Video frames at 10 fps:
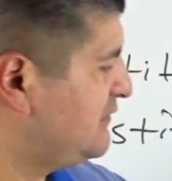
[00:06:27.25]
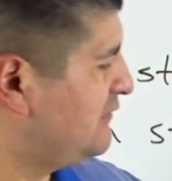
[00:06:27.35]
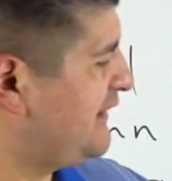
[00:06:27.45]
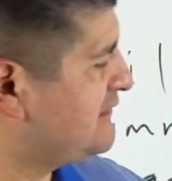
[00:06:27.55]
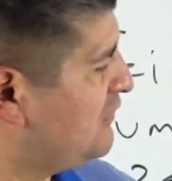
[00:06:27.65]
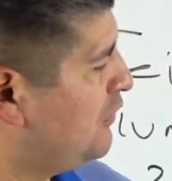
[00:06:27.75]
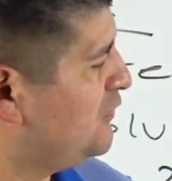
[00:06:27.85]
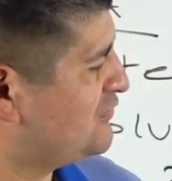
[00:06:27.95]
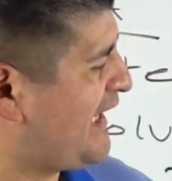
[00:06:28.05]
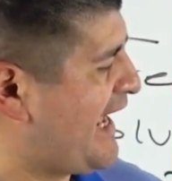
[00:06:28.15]
So that's
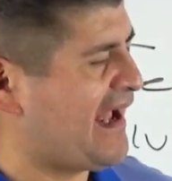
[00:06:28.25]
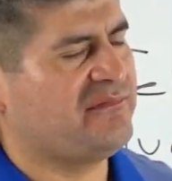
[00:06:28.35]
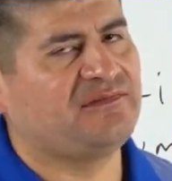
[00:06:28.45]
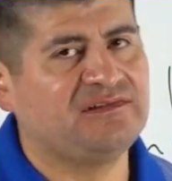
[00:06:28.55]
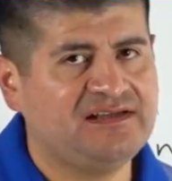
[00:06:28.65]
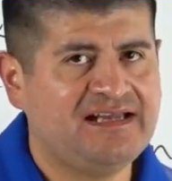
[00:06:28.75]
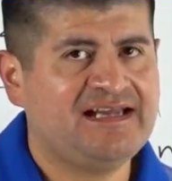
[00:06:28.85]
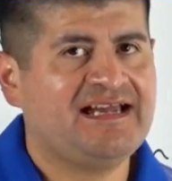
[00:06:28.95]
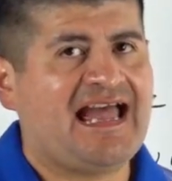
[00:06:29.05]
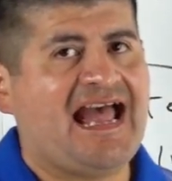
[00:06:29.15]
almost half
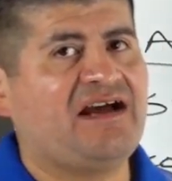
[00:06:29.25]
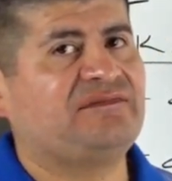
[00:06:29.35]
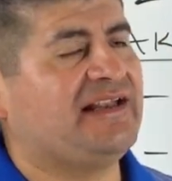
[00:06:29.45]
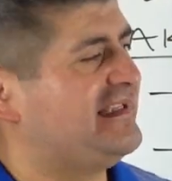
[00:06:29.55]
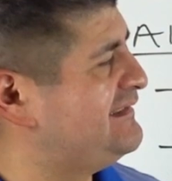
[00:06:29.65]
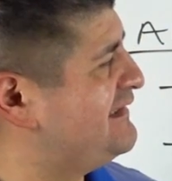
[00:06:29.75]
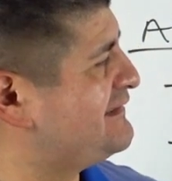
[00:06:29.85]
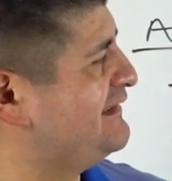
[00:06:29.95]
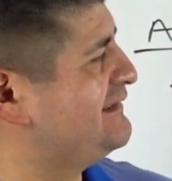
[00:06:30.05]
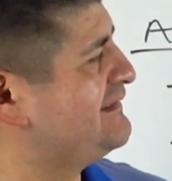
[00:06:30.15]
that
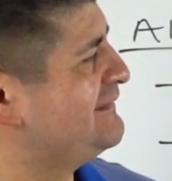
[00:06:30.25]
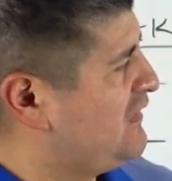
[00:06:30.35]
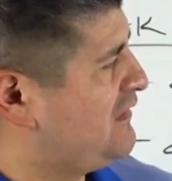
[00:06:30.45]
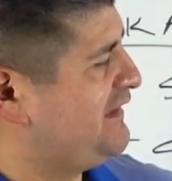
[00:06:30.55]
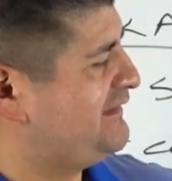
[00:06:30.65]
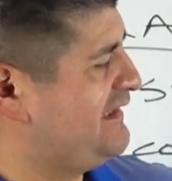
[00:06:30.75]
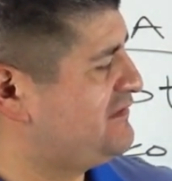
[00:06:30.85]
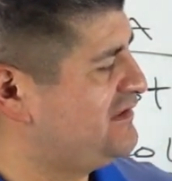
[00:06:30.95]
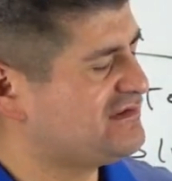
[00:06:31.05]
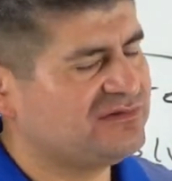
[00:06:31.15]
distance, all right?
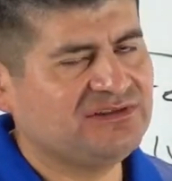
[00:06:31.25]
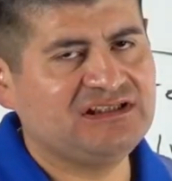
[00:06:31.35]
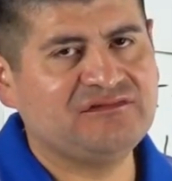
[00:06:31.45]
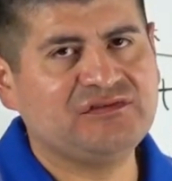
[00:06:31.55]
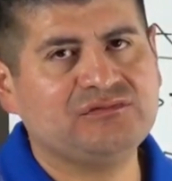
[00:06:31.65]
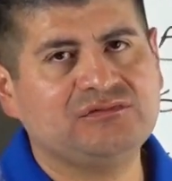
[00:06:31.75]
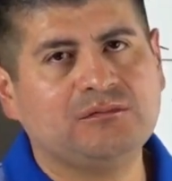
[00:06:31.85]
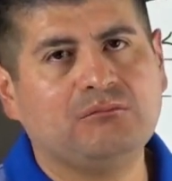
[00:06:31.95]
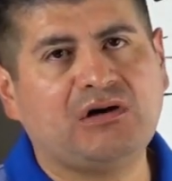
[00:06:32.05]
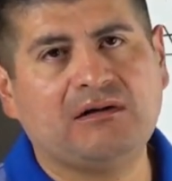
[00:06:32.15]
That's just to give you
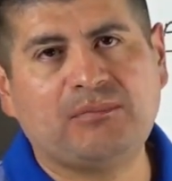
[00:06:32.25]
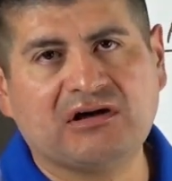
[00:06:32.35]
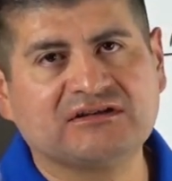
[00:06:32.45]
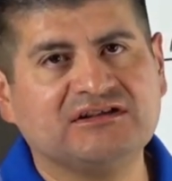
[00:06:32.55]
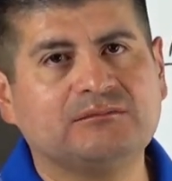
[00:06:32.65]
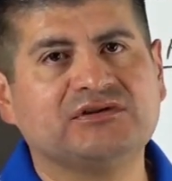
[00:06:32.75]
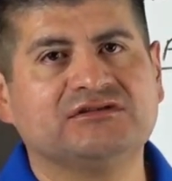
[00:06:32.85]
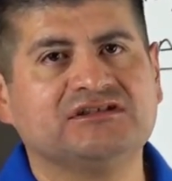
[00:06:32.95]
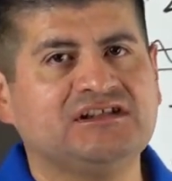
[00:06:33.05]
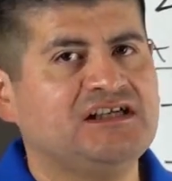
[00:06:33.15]
ballpark
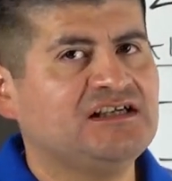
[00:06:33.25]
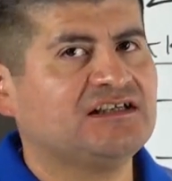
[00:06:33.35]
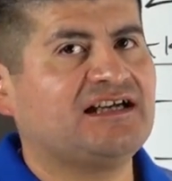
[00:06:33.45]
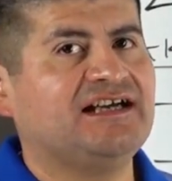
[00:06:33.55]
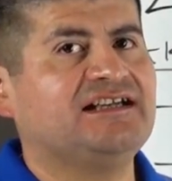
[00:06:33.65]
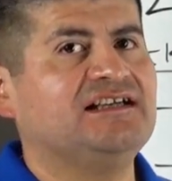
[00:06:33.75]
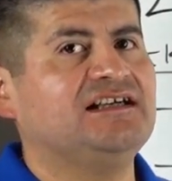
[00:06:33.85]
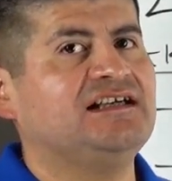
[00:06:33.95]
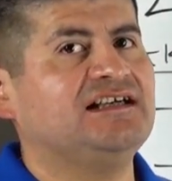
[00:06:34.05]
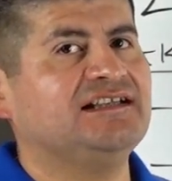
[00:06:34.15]
numbers, kind
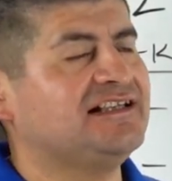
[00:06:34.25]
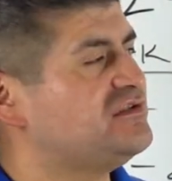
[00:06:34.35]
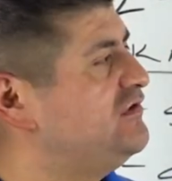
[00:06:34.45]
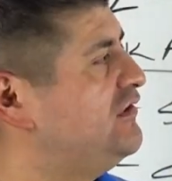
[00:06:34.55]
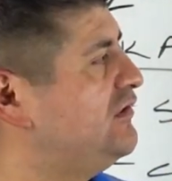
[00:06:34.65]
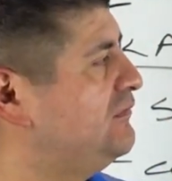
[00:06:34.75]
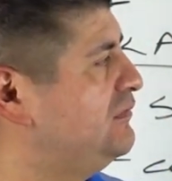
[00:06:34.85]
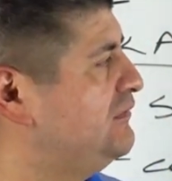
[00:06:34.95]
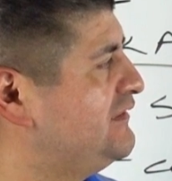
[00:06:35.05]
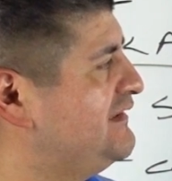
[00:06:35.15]
of let you know
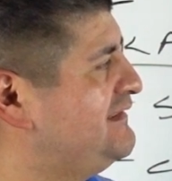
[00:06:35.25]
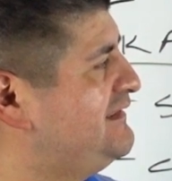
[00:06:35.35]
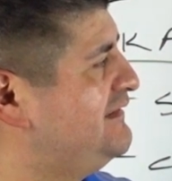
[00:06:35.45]
the